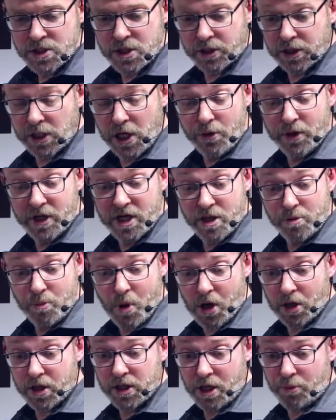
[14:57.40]
So at the low end of the
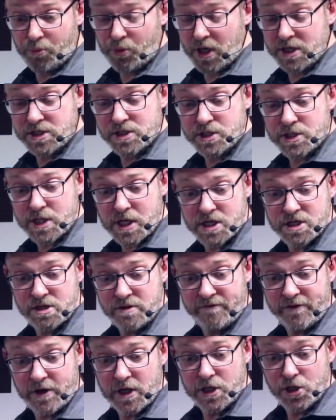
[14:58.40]
market, our price is
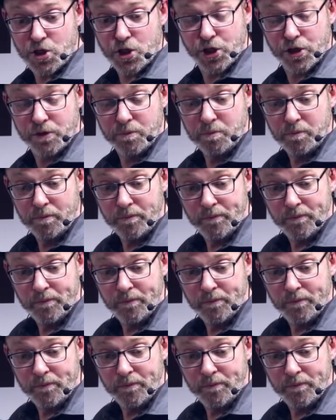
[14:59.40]
actually fairly good.